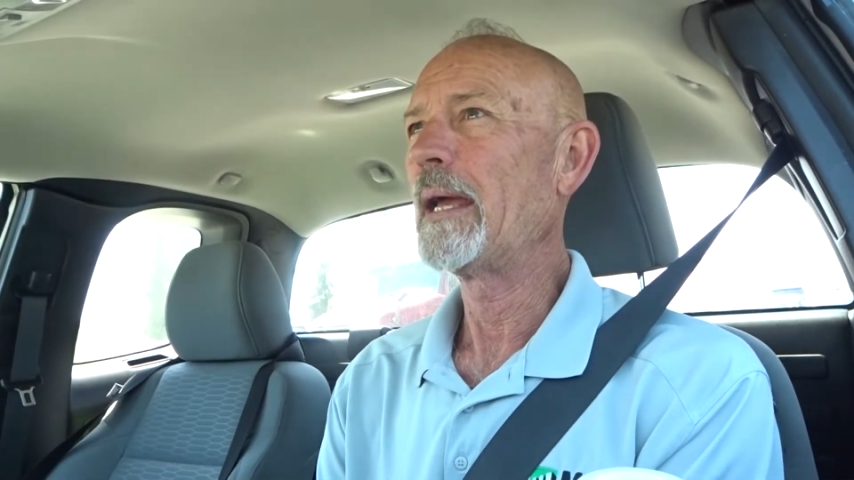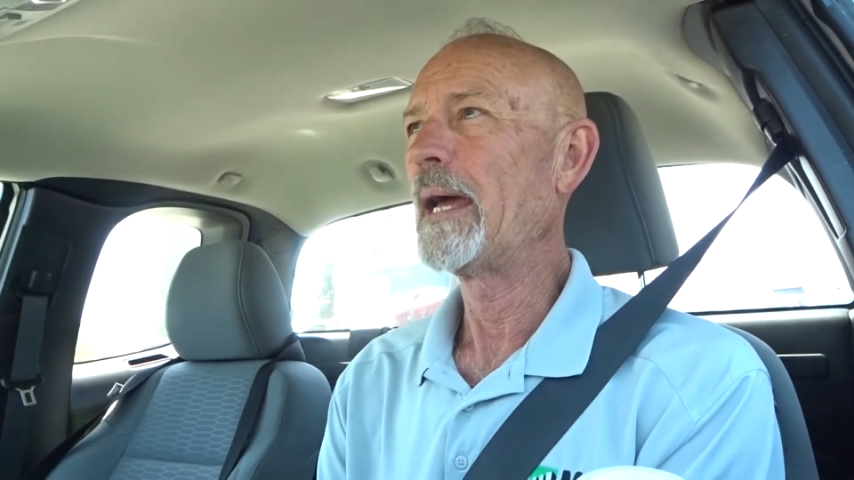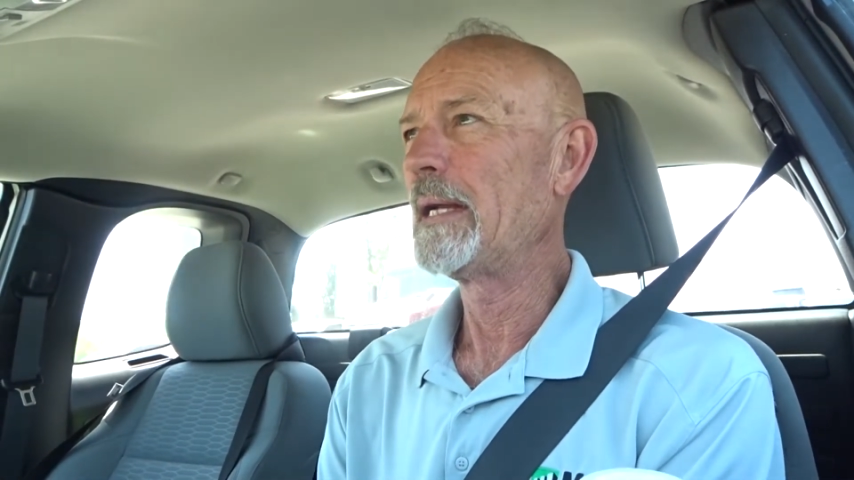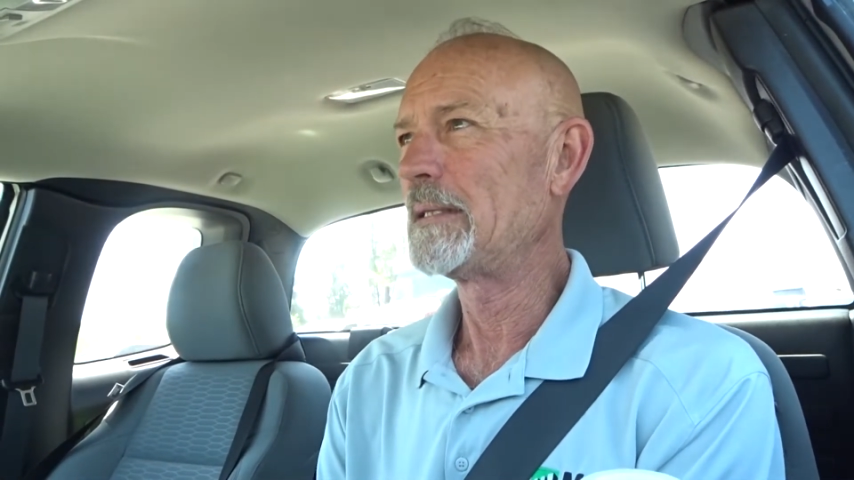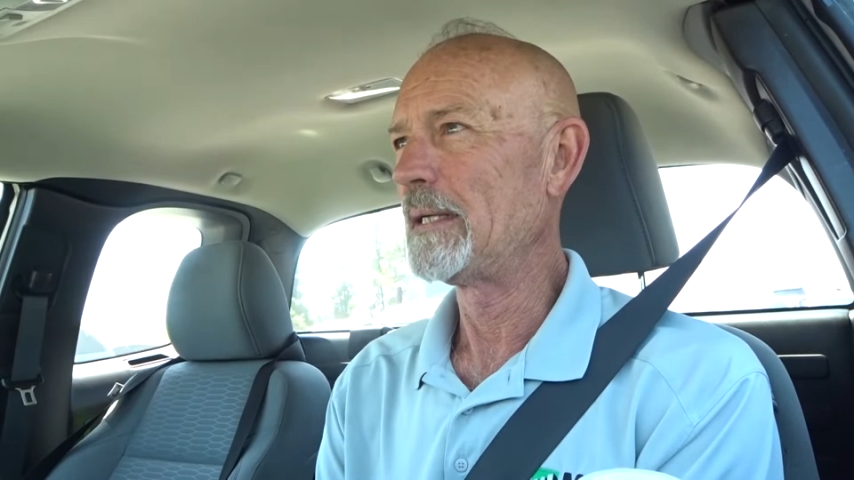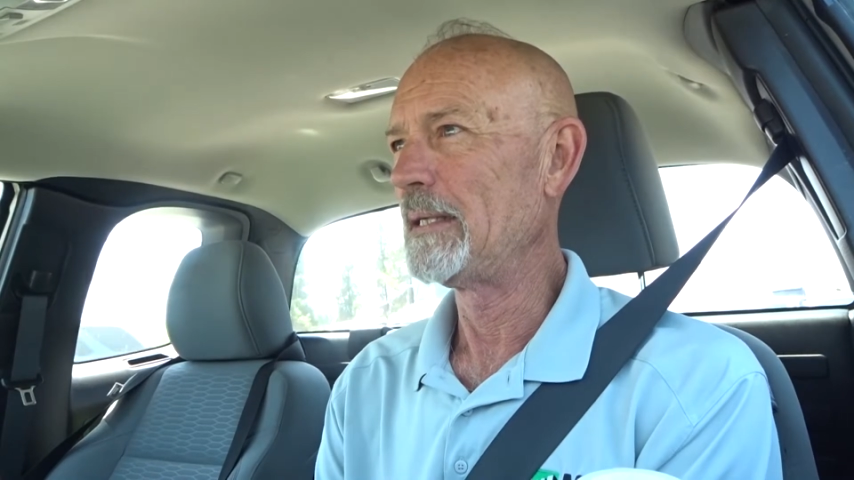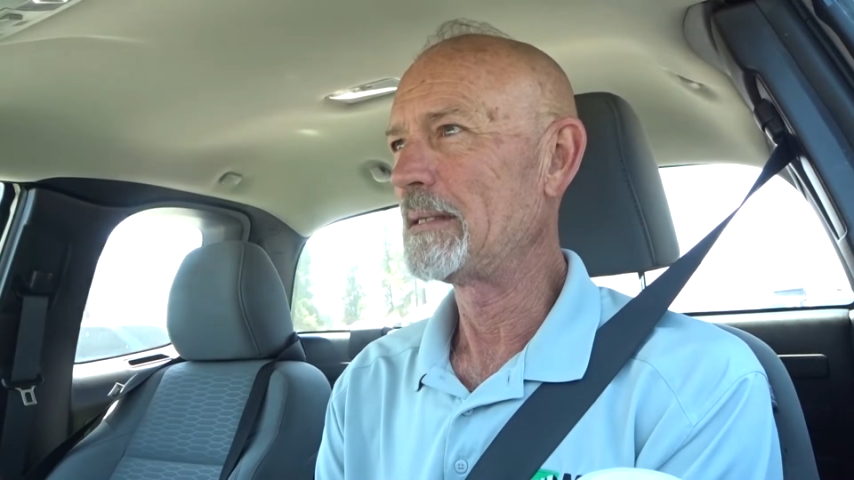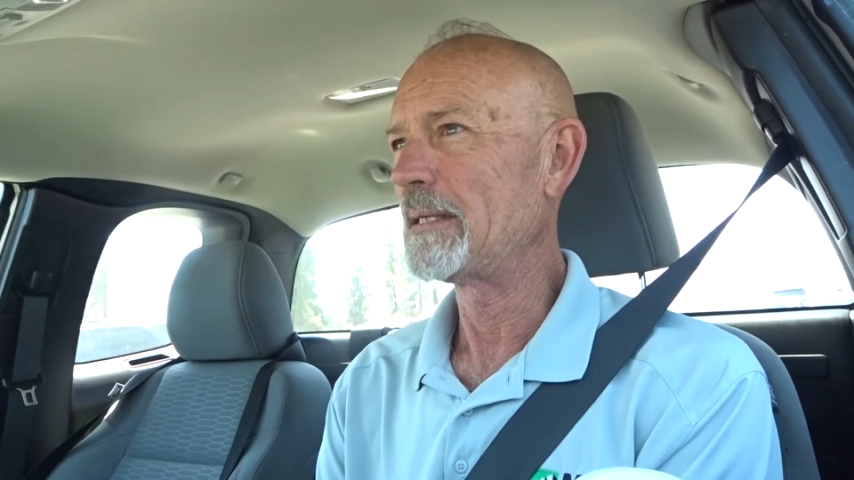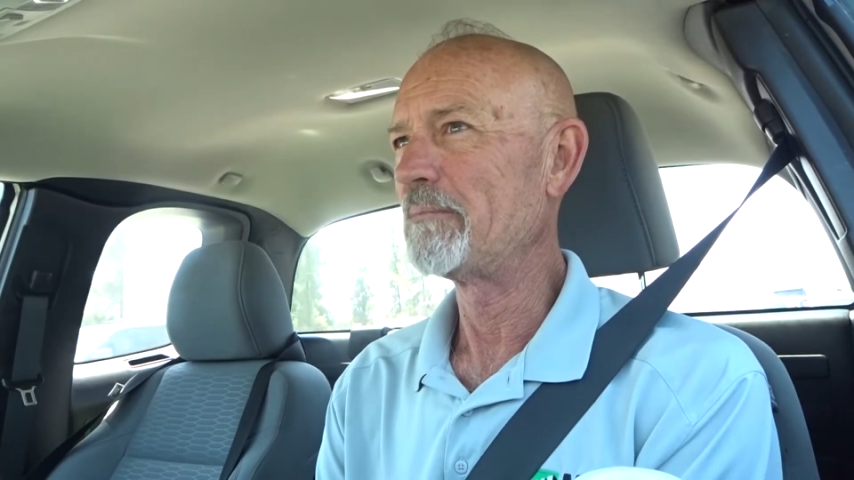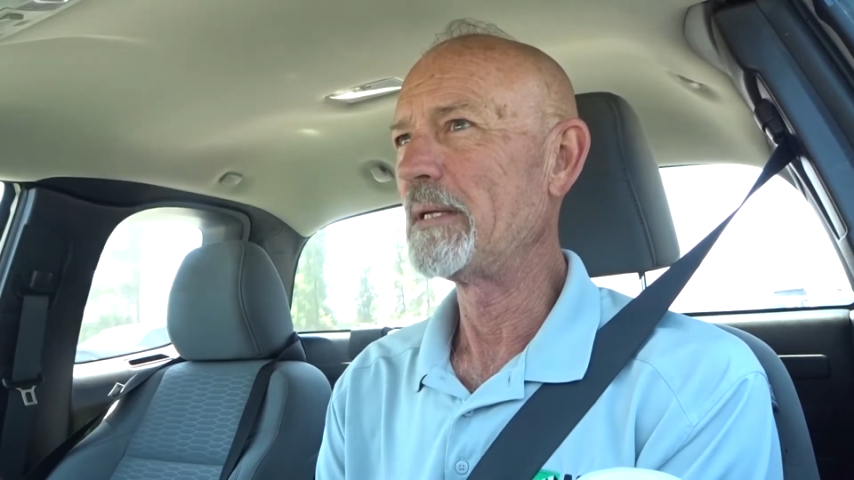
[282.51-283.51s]
I gotta tell you
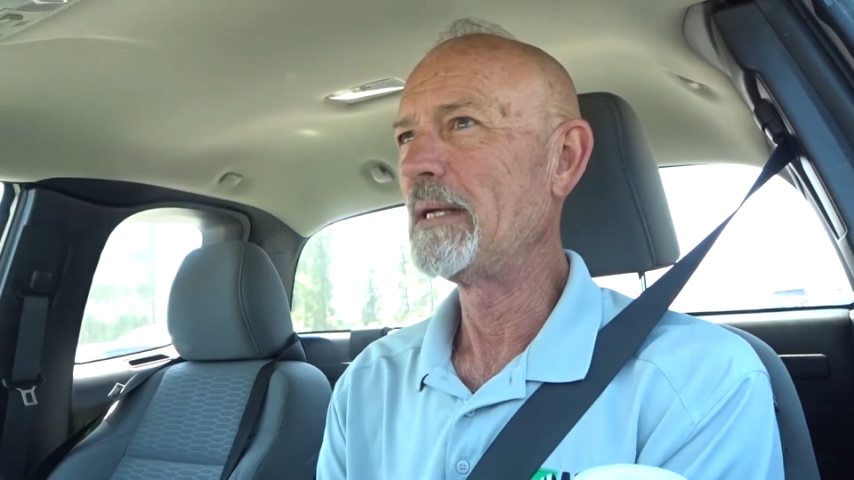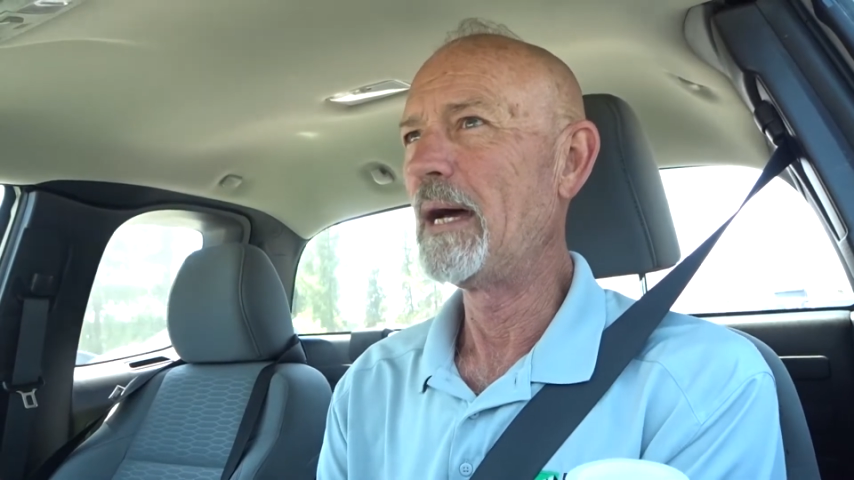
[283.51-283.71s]
something.